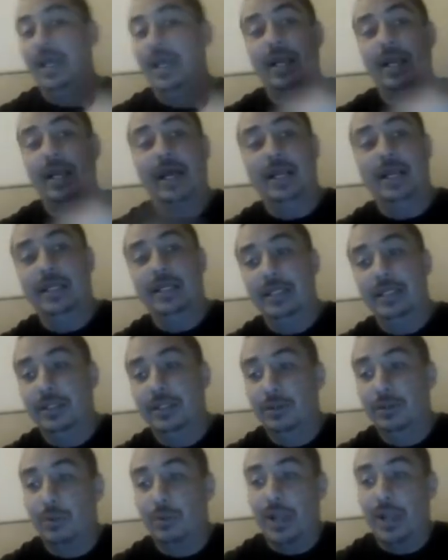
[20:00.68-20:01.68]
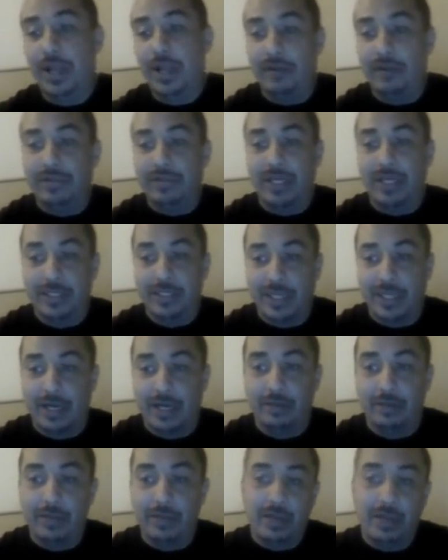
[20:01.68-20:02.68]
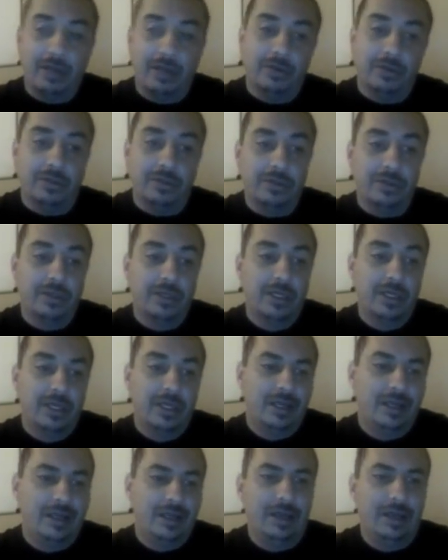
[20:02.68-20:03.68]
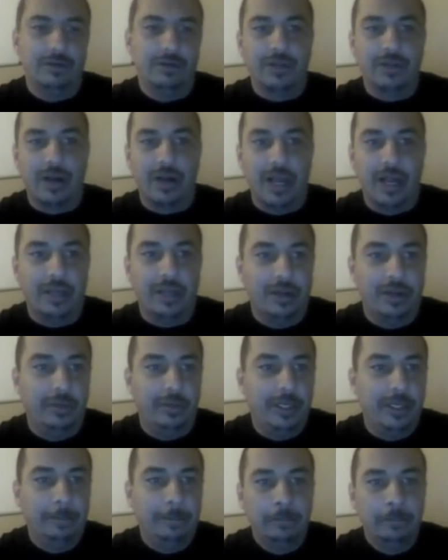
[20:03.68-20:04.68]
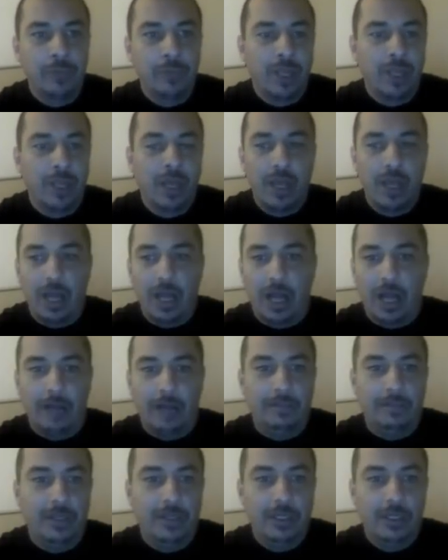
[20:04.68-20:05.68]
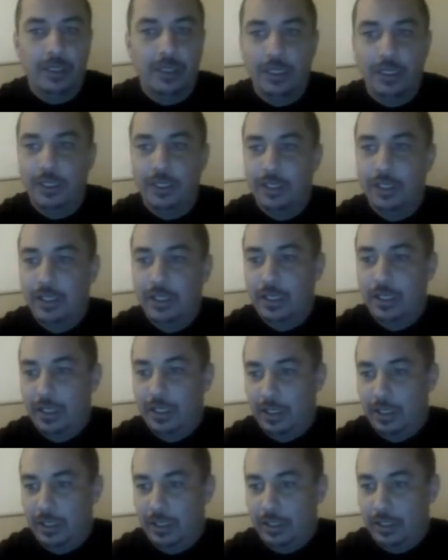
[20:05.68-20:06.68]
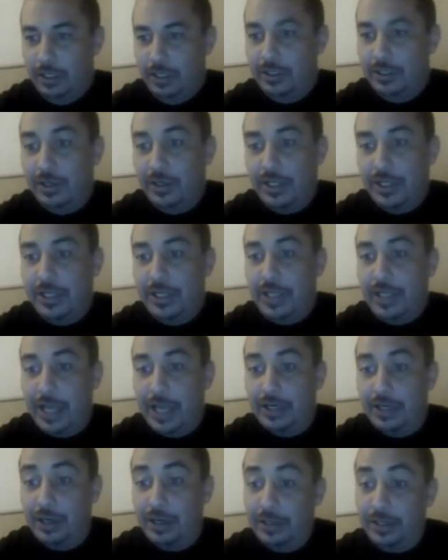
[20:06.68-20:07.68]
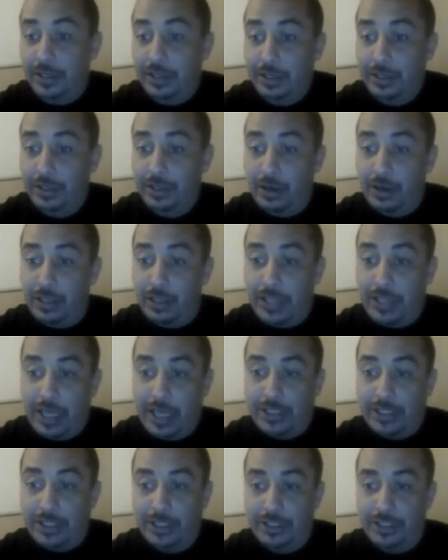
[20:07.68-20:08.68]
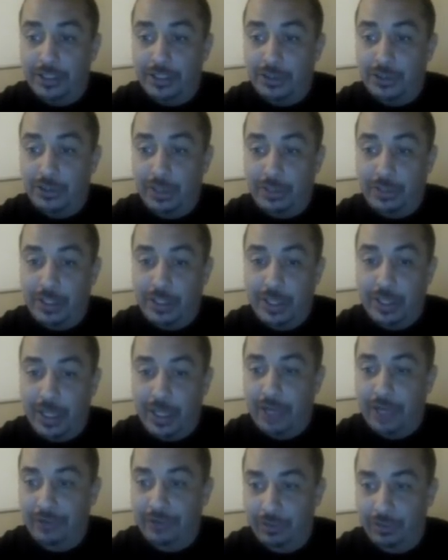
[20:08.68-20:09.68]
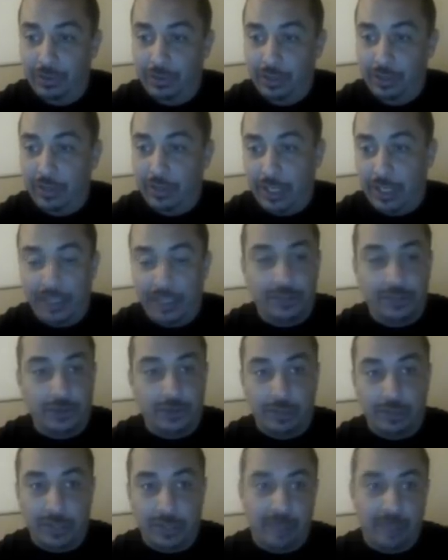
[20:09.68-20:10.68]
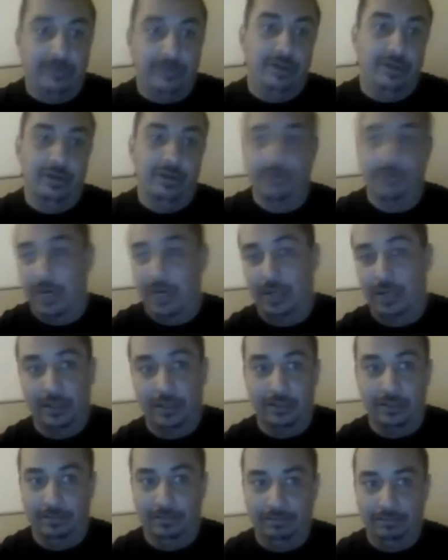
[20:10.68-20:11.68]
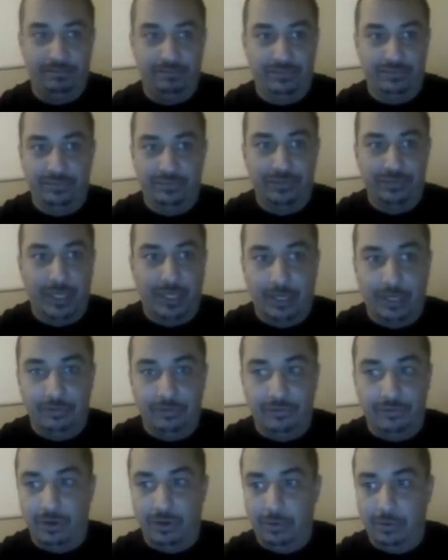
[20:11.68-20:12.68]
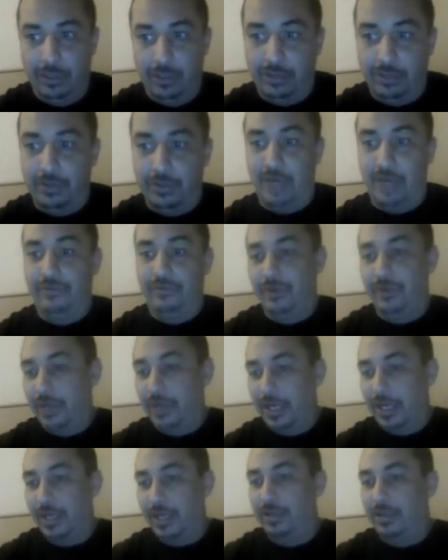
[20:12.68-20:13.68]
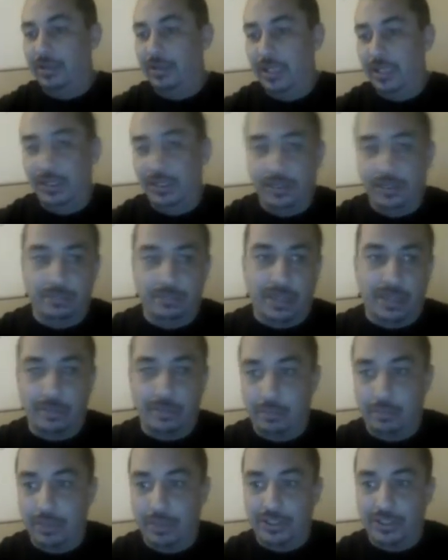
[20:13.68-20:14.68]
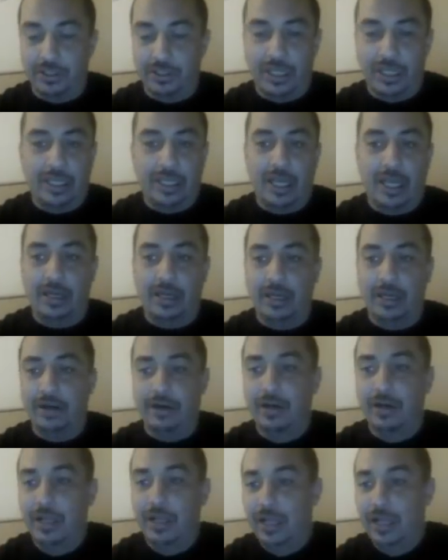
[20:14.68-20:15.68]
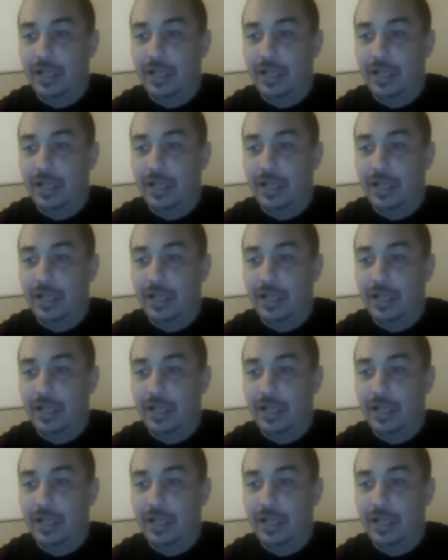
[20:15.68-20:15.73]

and edit the way everything's set up. It was all right, you know what I mean? Um, so then you add your alt text and your description, and if you really want to get descriptive, you can write a little freaking formula or whatever, and then you can like put your link down there